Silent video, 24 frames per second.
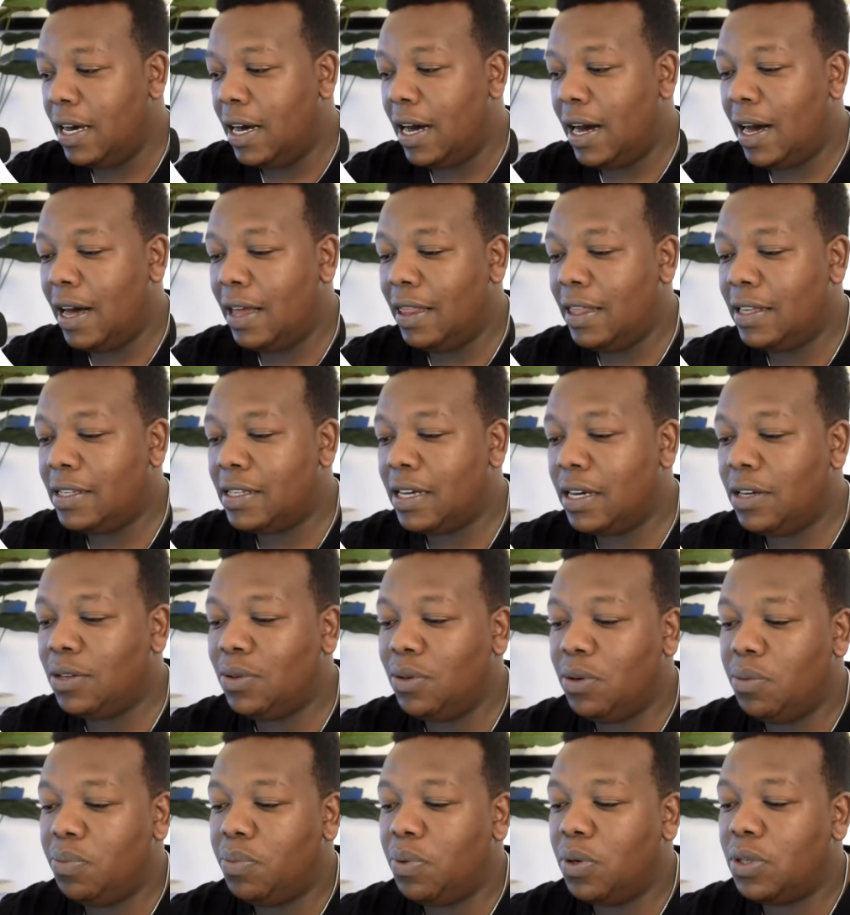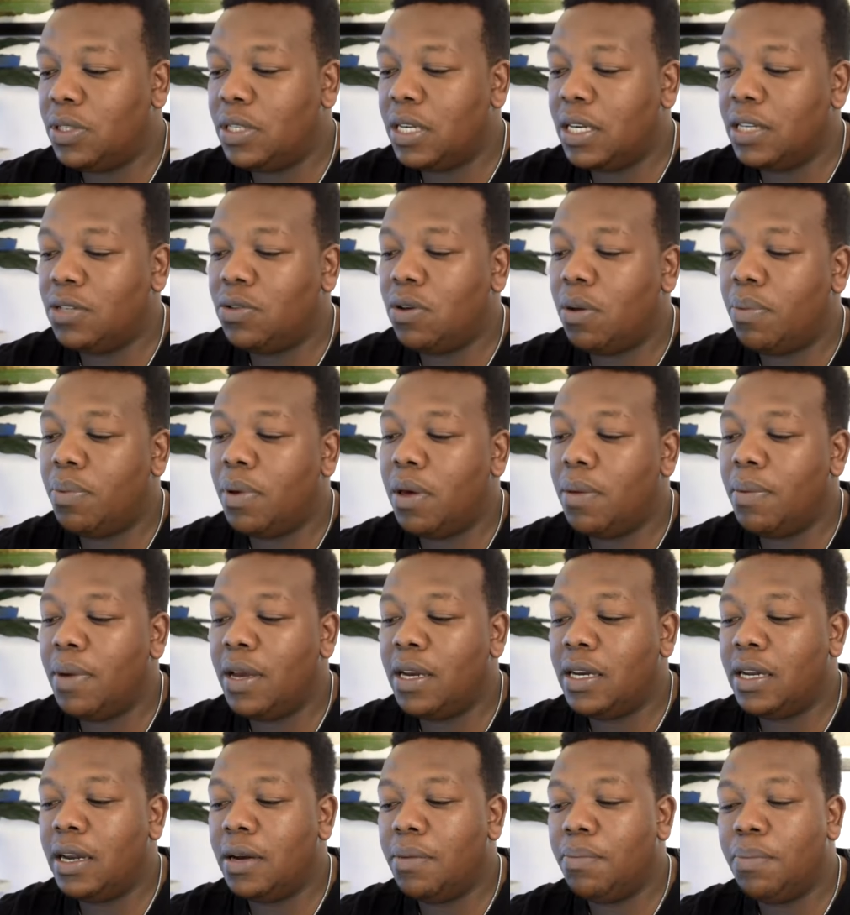The site will process your
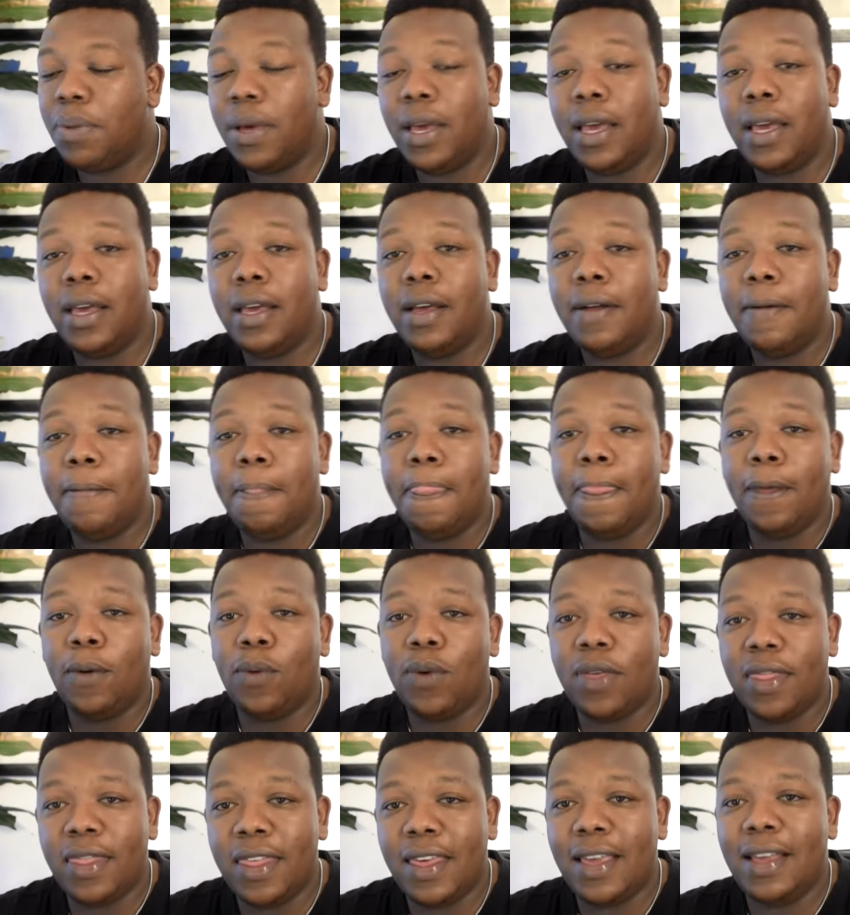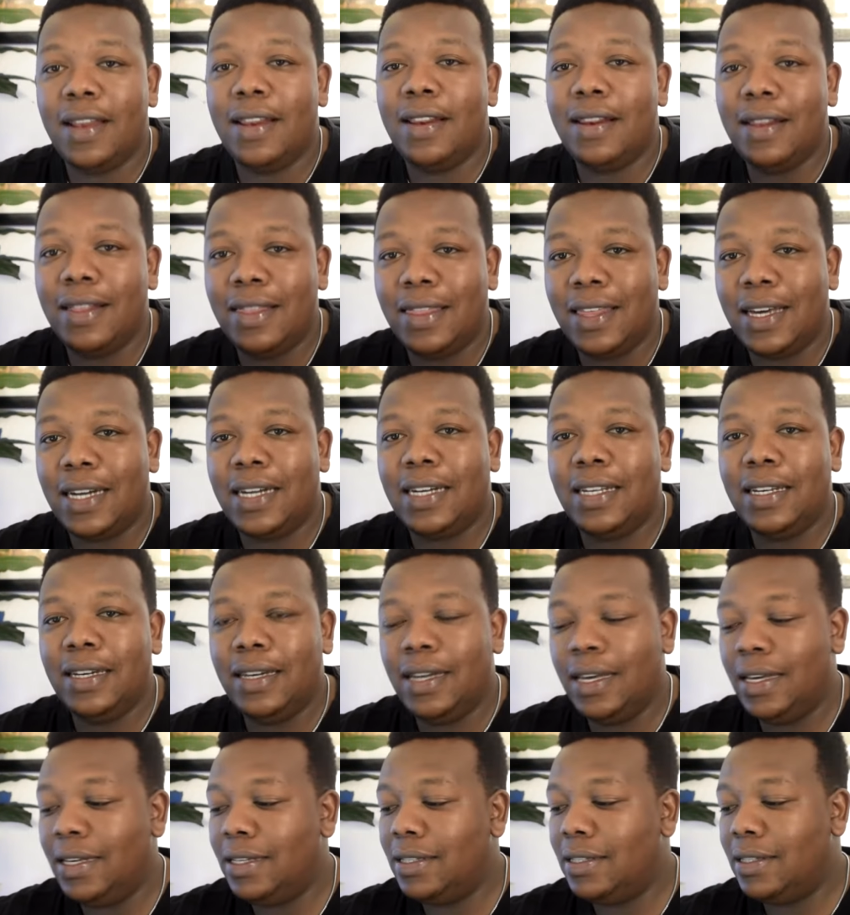payment and pay within 30
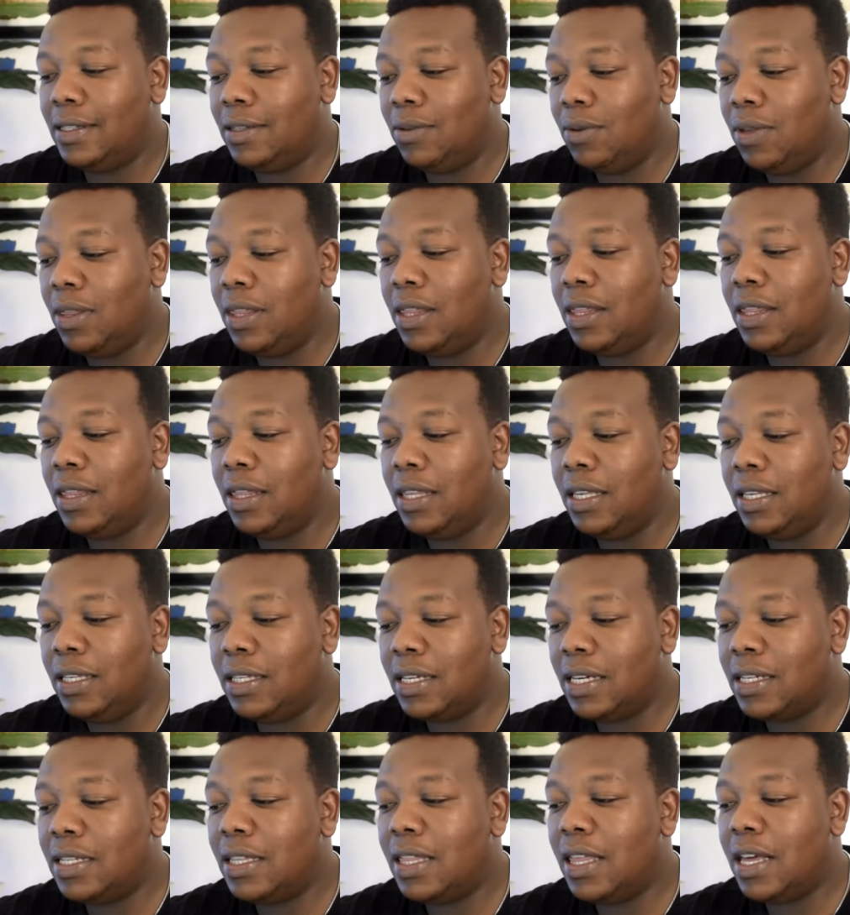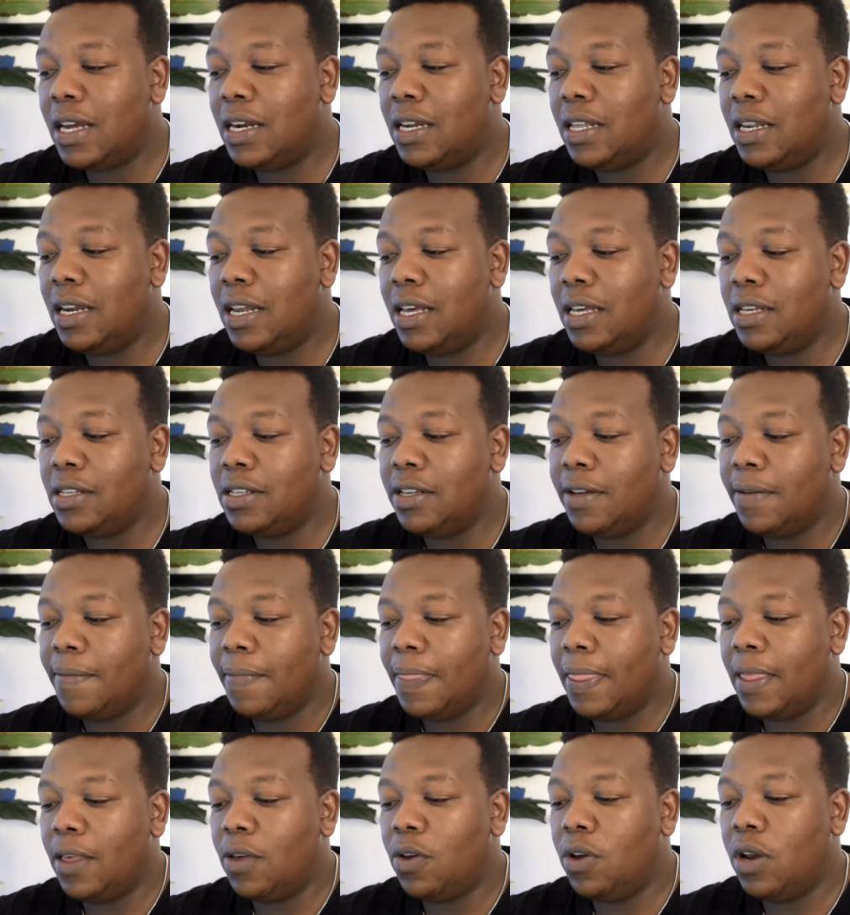days. In just 30 days,
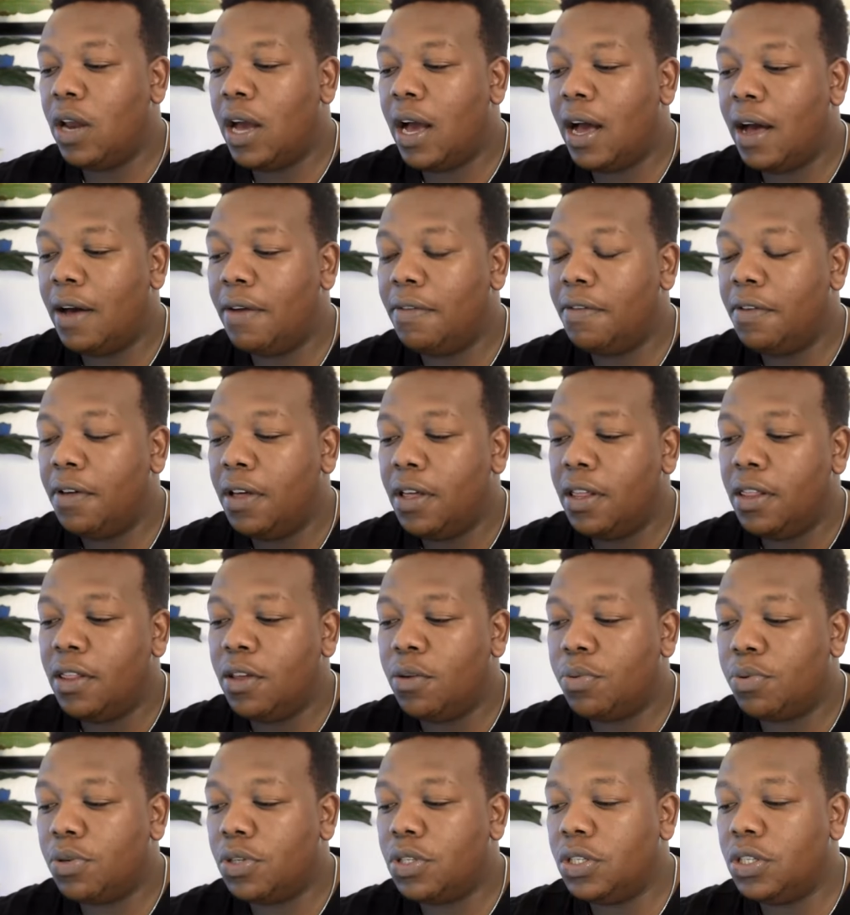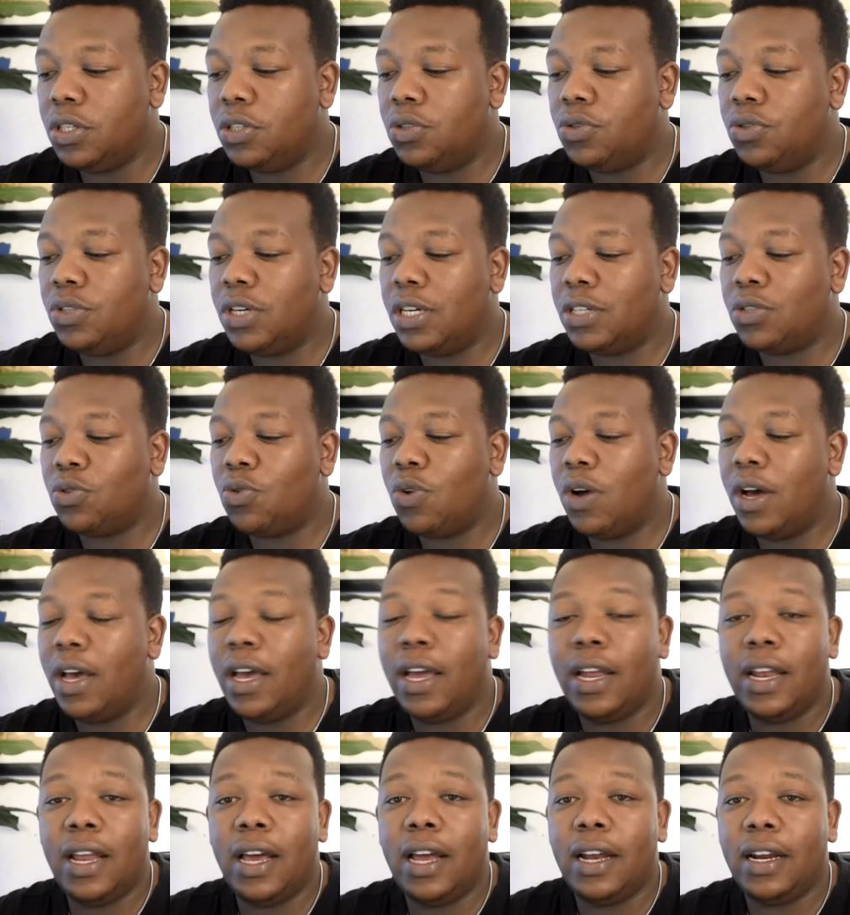you'll have the opportunity to just go
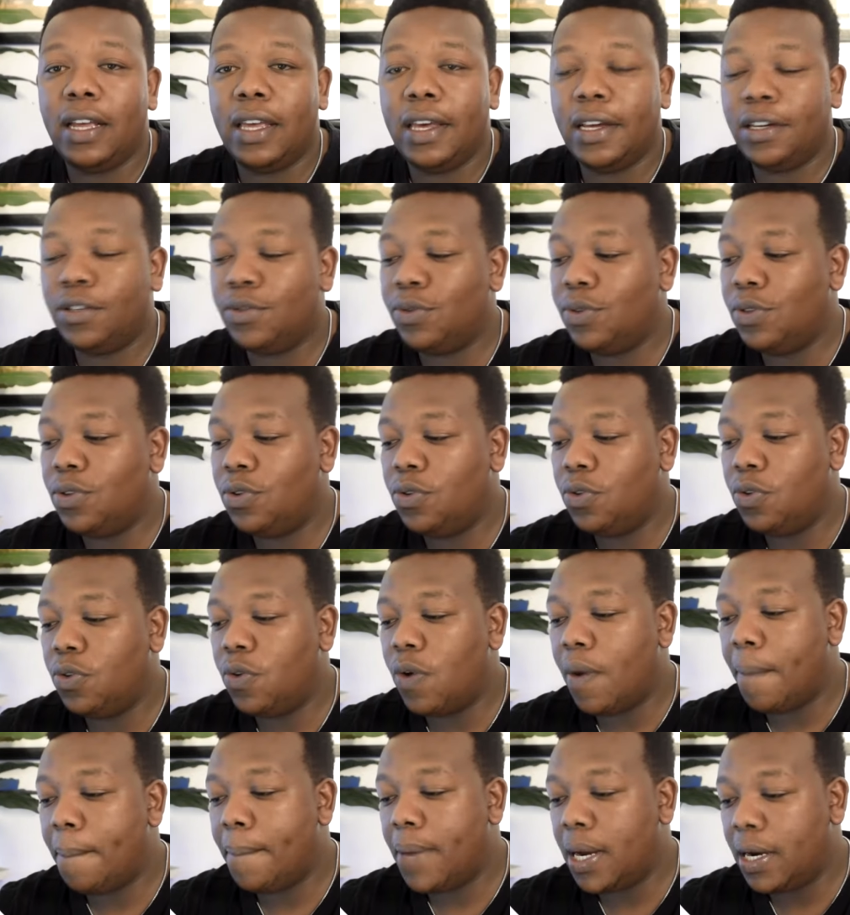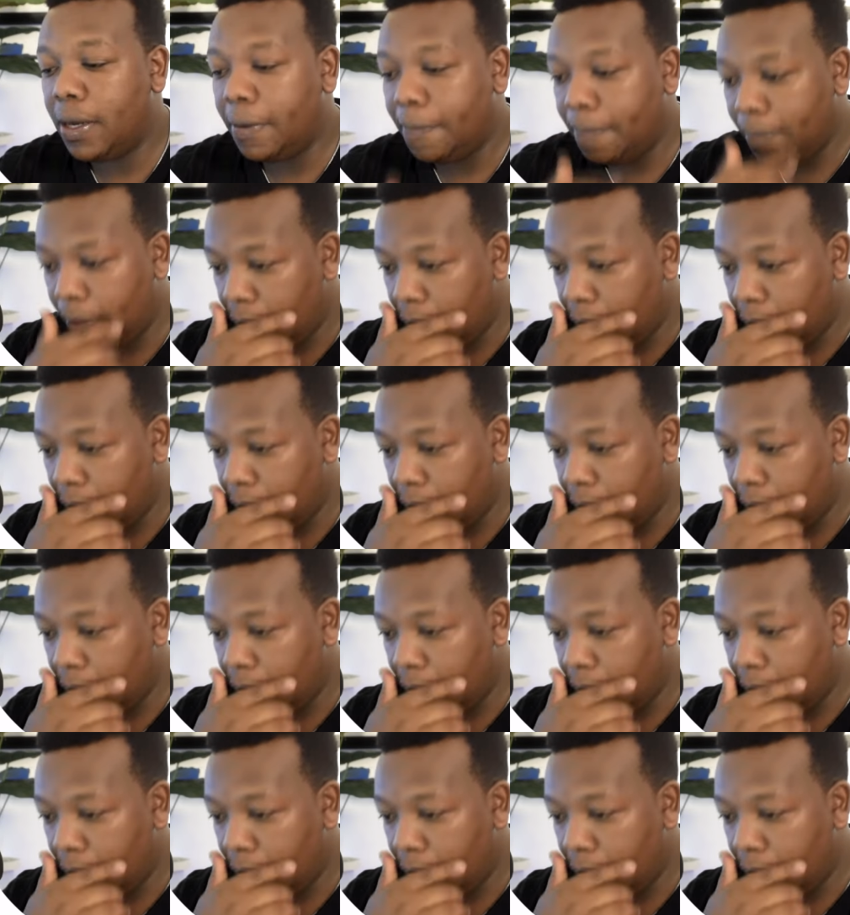ahead and get to withdraw your money.